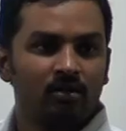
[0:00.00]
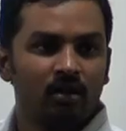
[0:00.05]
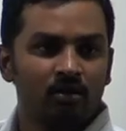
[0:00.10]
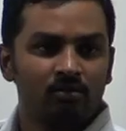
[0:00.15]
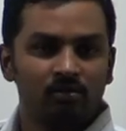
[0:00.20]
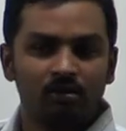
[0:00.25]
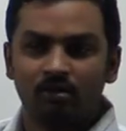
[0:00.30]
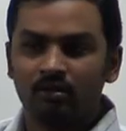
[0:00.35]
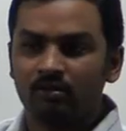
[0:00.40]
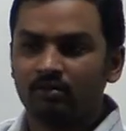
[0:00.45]
account
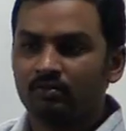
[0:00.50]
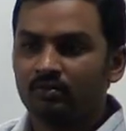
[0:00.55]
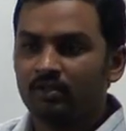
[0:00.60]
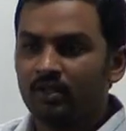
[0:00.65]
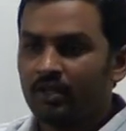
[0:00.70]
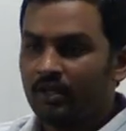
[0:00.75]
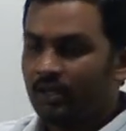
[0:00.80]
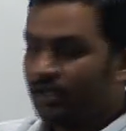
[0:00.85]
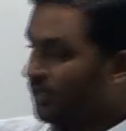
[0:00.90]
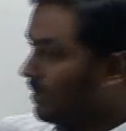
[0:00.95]
now? No.
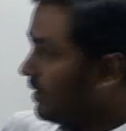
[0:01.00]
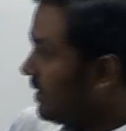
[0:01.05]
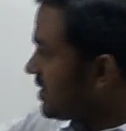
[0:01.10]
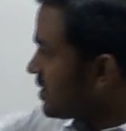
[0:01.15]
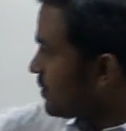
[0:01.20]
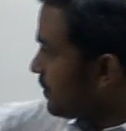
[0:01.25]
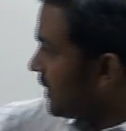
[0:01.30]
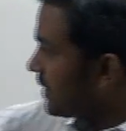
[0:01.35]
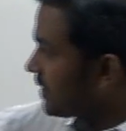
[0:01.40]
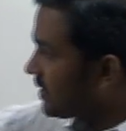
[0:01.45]
Yes.
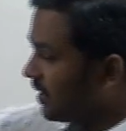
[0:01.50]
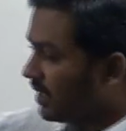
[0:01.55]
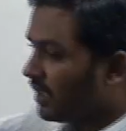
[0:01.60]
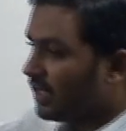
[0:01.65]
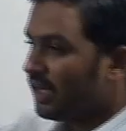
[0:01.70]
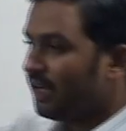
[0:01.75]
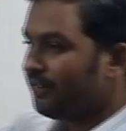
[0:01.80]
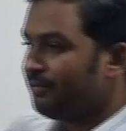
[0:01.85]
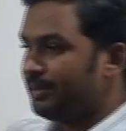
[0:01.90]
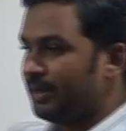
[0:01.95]
This
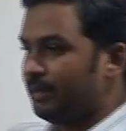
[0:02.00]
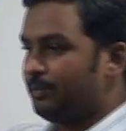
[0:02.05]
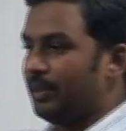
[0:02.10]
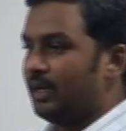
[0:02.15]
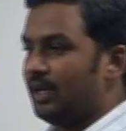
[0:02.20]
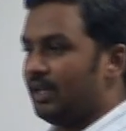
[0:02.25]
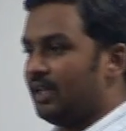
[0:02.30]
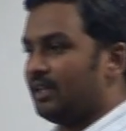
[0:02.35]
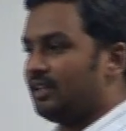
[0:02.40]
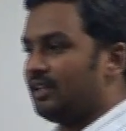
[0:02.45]
method of
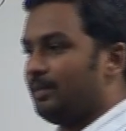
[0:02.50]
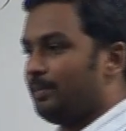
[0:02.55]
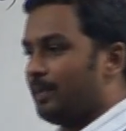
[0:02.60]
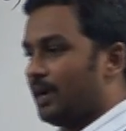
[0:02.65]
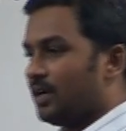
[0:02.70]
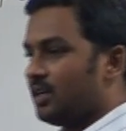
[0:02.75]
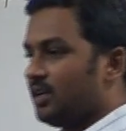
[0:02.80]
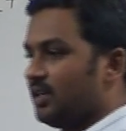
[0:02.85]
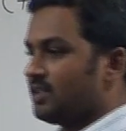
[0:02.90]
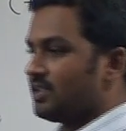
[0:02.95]
preparing the
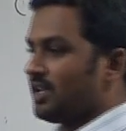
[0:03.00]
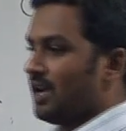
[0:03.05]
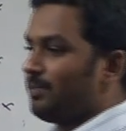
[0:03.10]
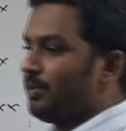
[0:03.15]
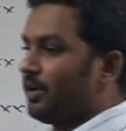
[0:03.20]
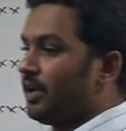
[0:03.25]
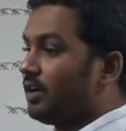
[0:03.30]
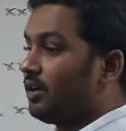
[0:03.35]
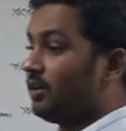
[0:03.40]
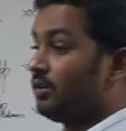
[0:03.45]
partner's
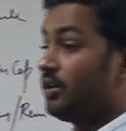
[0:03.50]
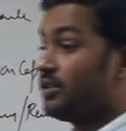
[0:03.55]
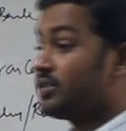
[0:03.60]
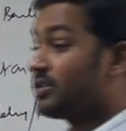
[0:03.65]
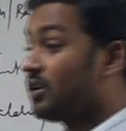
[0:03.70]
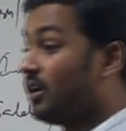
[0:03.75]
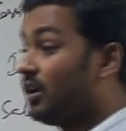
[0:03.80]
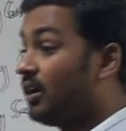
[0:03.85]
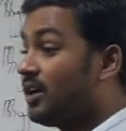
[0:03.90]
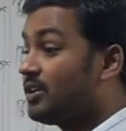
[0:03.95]
capital account
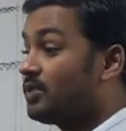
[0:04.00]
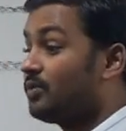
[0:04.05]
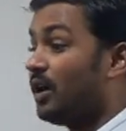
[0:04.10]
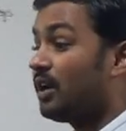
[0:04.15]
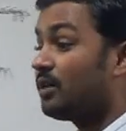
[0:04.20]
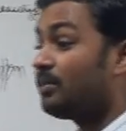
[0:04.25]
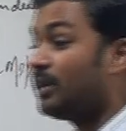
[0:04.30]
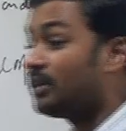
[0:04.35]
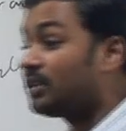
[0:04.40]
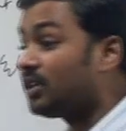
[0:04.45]
is called as
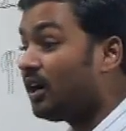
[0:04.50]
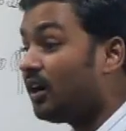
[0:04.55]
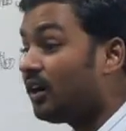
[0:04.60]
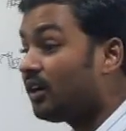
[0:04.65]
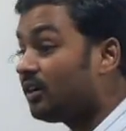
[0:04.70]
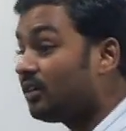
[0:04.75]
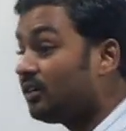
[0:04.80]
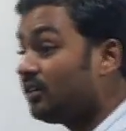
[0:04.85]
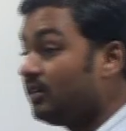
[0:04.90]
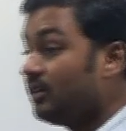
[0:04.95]
what
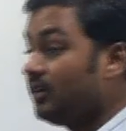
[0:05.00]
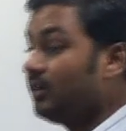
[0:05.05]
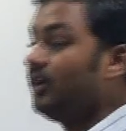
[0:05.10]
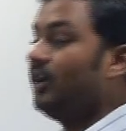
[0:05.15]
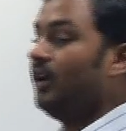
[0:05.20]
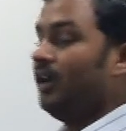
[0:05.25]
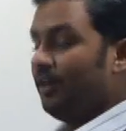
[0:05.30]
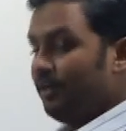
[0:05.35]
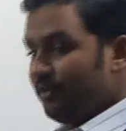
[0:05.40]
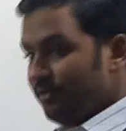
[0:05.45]
method?
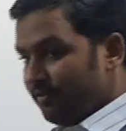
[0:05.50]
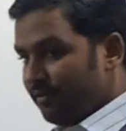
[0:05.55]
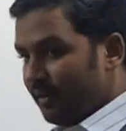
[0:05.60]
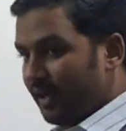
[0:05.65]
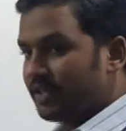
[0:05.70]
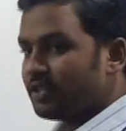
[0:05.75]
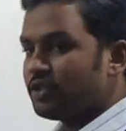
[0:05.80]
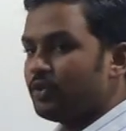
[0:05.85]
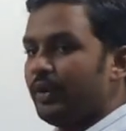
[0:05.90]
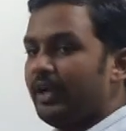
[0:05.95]

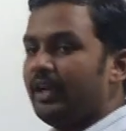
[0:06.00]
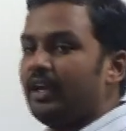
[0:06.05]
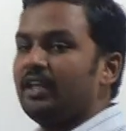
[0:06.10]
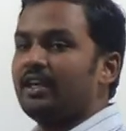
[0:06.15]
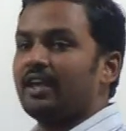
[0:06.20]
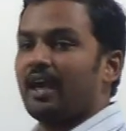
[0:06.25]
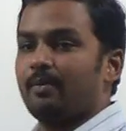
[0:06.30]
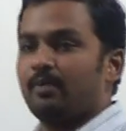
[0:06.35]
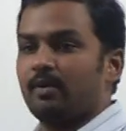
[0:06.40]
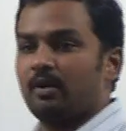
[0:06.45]

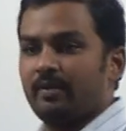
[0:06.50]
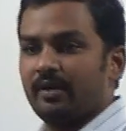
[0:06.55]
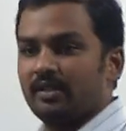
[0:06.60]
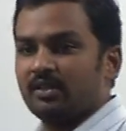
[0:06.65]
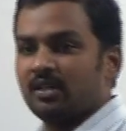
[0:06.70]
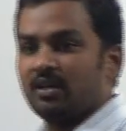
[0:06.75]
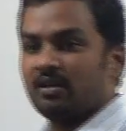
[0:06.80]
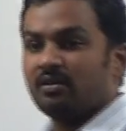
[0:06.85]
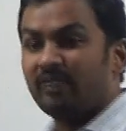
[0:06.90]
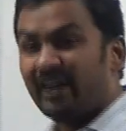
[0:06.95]
Fluctuating capital
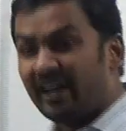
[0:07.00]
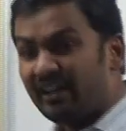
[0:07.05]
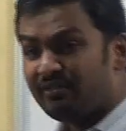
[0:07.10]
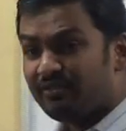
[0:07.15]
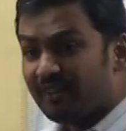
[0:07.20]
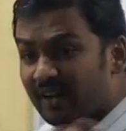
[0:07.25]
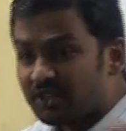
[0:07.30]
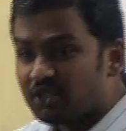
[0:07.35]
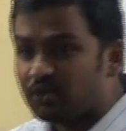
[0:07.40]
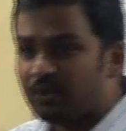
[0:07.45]
method.
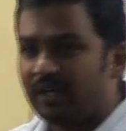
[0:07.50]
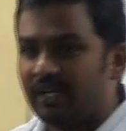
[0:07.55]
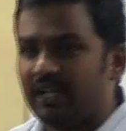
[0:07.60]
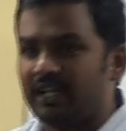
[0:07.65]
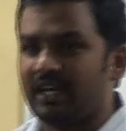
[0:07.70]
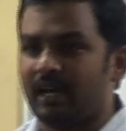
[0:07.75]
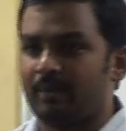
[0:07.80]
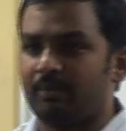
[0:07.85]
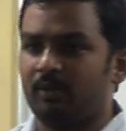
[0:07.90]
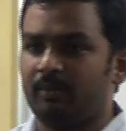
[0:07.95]
Why
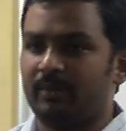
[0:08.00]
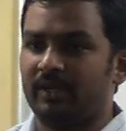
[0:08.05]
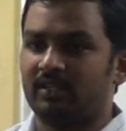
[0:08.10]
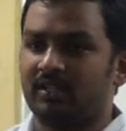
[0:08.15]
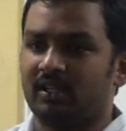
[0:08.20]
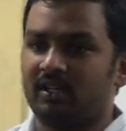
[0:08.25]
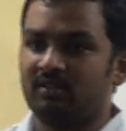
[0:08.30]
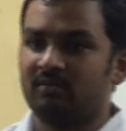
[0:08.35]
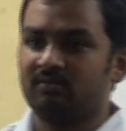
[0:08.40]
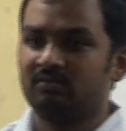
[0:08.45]
fluctuating capital
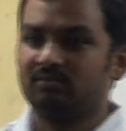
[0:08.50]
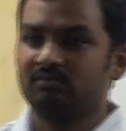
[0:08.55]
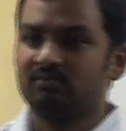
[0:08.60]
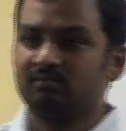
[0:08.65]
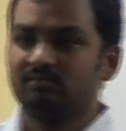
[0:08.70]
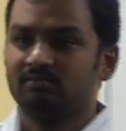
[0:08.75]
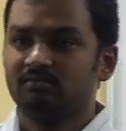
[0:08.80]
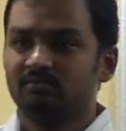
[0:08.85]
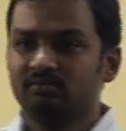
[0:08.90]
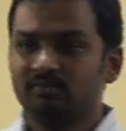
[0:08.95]
method?
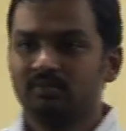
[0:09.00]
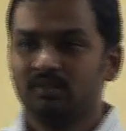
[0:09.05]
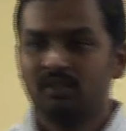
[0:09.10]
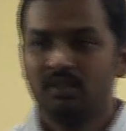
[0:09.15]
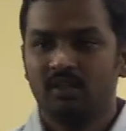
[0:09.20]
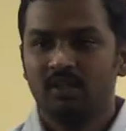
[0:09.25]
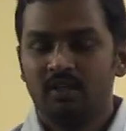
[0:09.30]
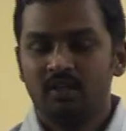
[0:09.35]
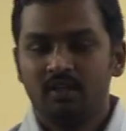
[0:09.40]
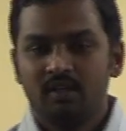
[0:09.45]

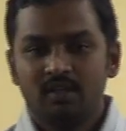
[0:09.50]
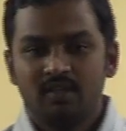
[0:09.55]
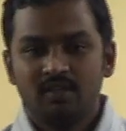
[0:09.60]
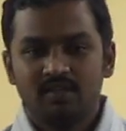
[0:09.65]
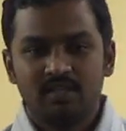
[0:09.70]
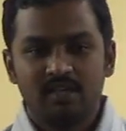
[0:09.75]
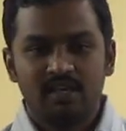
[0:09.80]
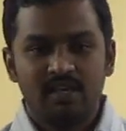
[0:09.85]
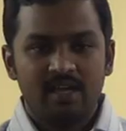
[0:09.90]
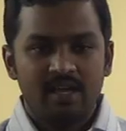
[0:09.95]

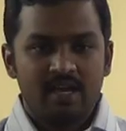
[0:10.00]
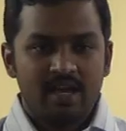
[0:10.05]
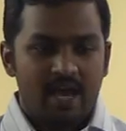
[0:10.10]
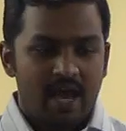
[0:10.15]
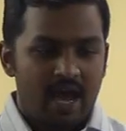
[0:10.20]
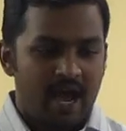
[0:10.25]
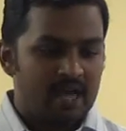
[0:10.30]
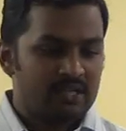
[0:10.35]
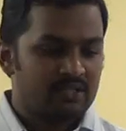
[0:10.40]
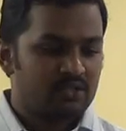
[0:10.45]
See,
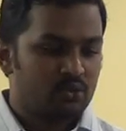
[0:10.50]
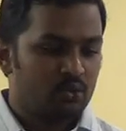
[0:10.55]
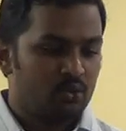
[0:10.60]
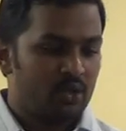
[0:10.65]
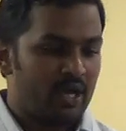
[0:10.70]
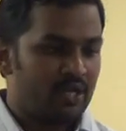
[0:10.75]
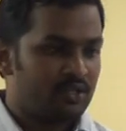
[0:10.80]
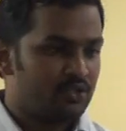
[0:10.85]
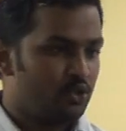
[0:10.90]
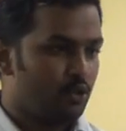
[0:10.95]
as
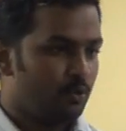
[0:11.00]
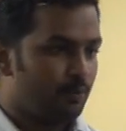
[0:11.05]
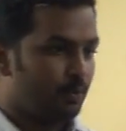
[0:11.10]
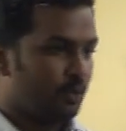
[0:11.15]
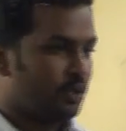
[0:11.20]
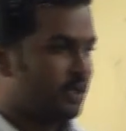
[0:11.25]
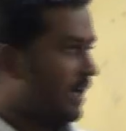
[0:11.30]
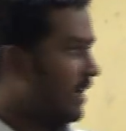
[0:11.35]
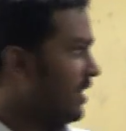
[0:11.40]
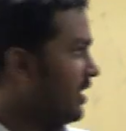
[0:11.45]
soon as you
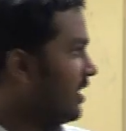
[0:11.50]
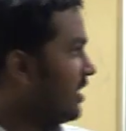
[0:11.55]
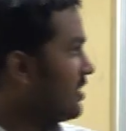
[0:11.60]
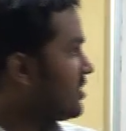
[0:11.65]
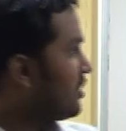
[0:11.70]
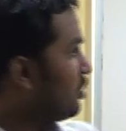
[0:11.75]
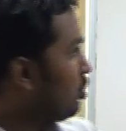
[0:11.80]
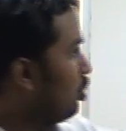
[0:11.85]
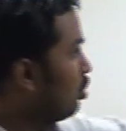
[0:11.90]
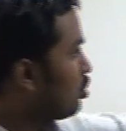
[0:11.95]
put an
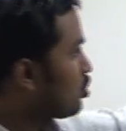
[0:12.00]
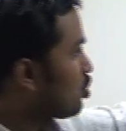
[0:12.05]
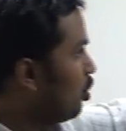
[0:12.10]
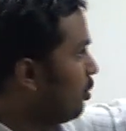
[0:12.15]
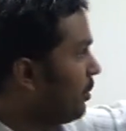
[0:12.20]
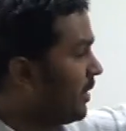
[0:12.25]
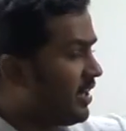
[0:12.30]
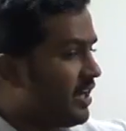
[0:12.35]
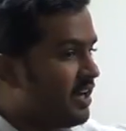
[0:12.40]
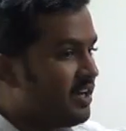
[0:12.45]
entry, see,
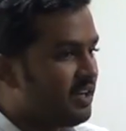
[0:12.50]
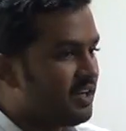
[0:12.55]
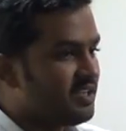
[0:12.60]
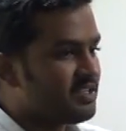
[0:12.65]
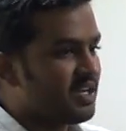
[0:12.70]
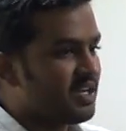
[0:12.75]
so many